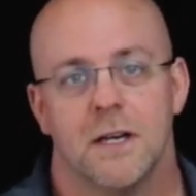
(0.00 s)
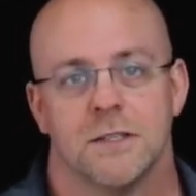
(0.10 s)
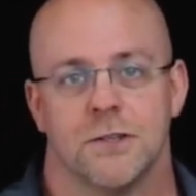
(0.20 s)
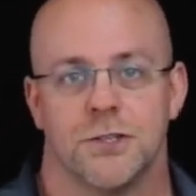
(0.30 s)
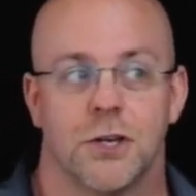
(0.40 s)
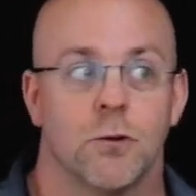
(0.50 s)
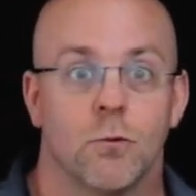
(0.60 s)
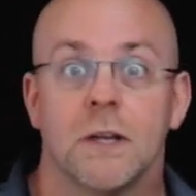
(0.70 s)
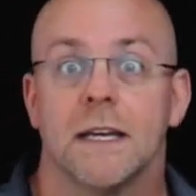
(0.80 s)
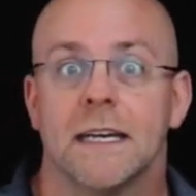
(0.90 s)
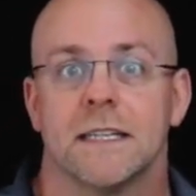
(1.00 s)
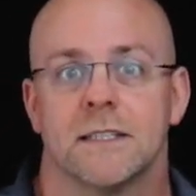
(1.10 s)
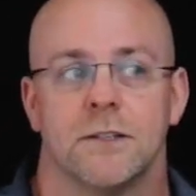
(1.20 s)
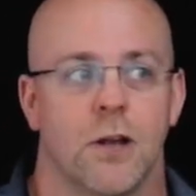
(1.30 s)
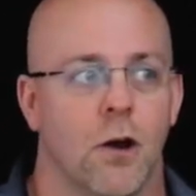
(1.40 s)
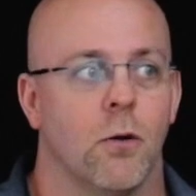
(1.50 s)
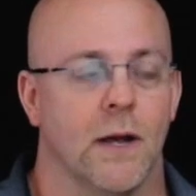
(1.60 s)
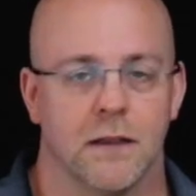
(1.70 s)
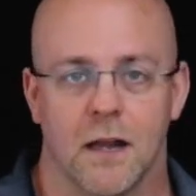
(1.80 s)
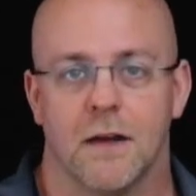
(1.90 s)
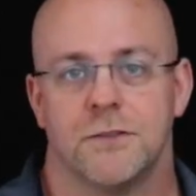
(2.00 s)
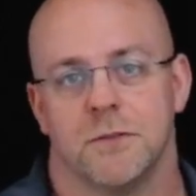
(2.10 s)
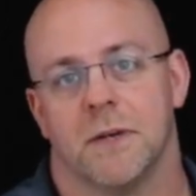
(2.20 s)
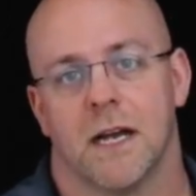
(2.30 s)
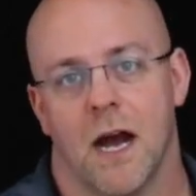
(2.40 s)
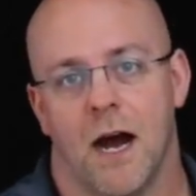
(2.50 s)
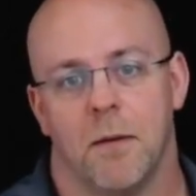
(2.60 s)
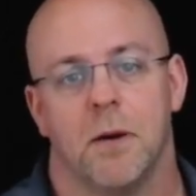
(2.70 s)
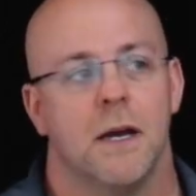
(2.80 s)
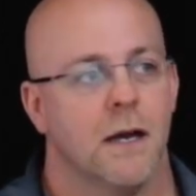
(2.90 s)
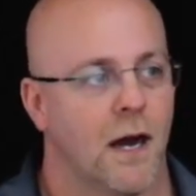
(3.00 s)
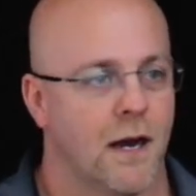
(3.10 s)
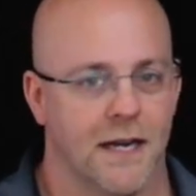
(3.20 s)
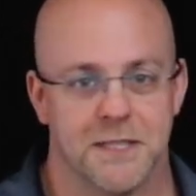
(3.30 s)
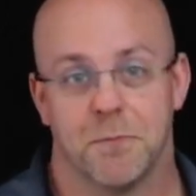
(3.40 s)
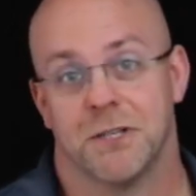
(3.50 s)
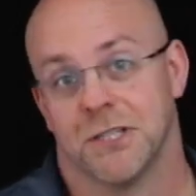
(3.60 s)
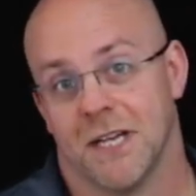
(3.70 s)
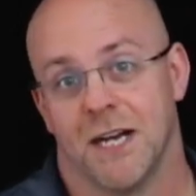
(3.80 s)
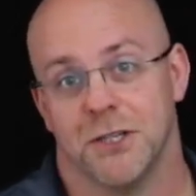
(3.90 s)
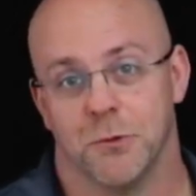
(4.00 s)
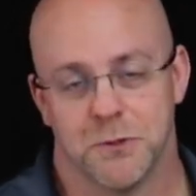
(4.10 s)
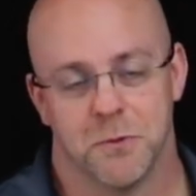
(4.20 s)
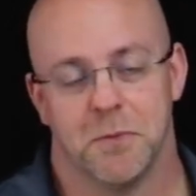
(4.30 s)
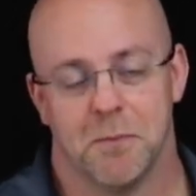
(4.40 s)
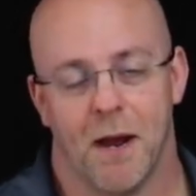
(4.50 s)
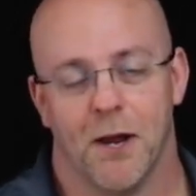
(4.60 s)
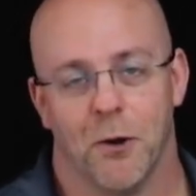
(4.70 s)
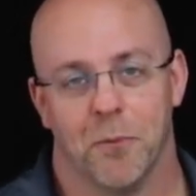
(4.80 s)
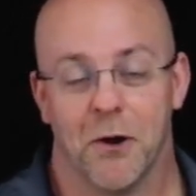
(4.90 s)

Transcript: so that you can really get to know and love Jimmy Cobb as much as I do, which would be my hope.